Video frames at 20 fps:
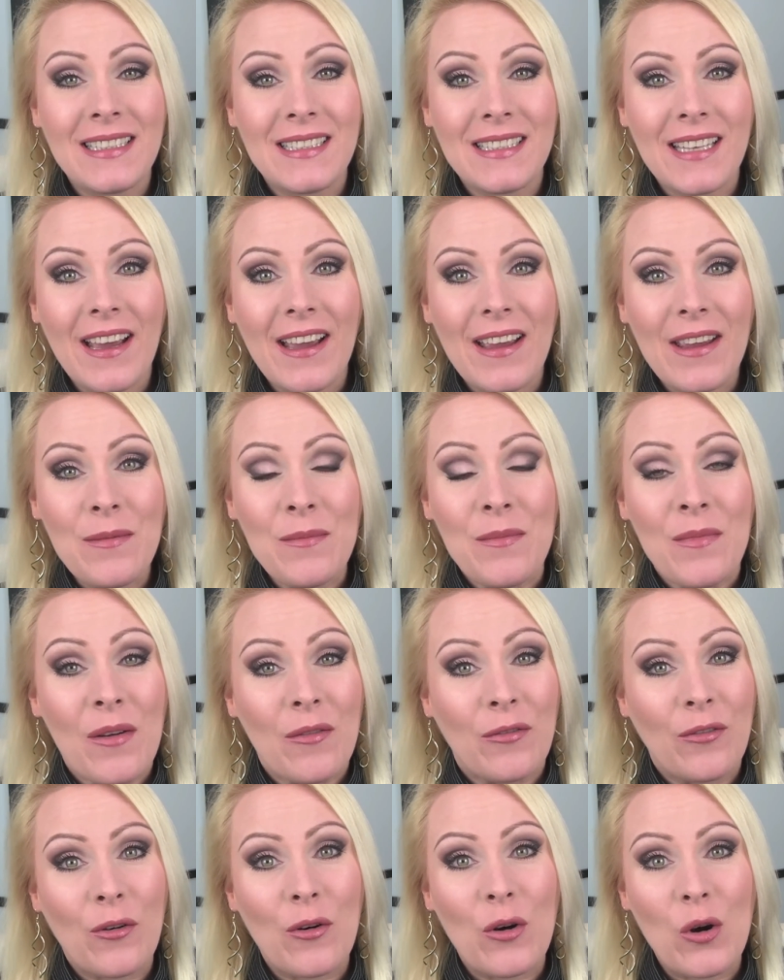It's time
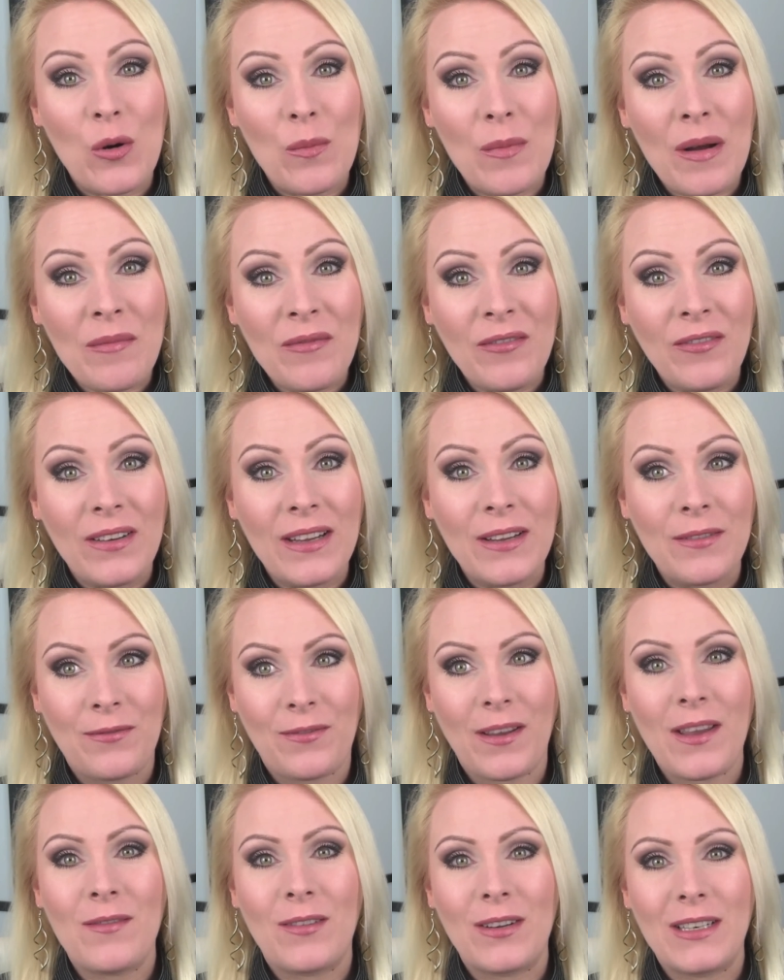for monthly
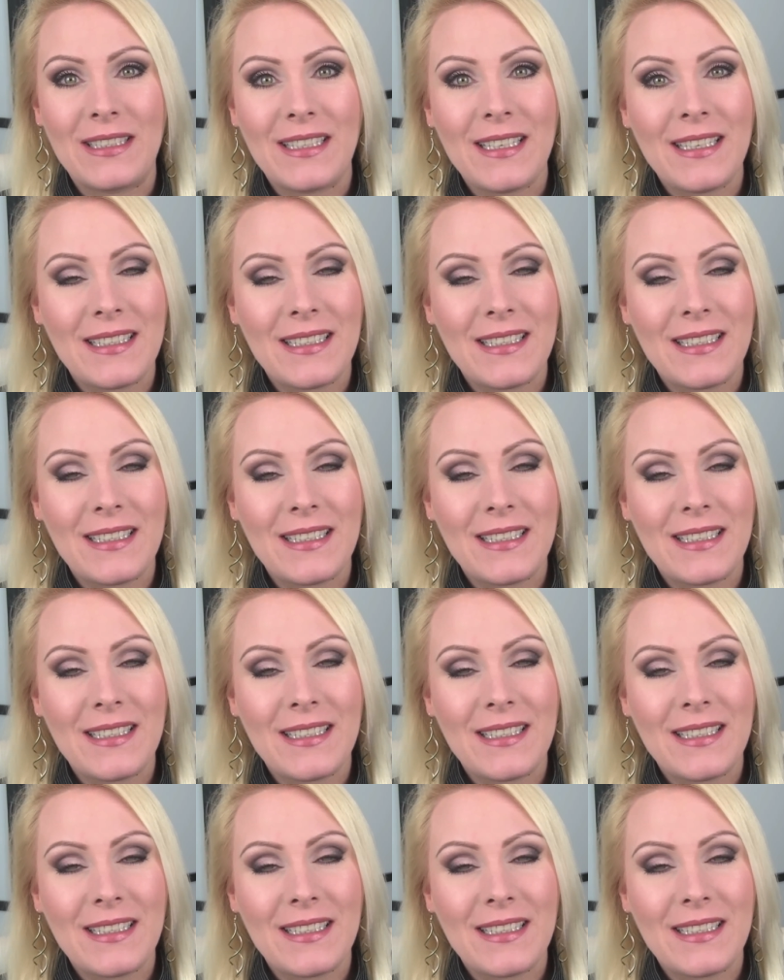favorites.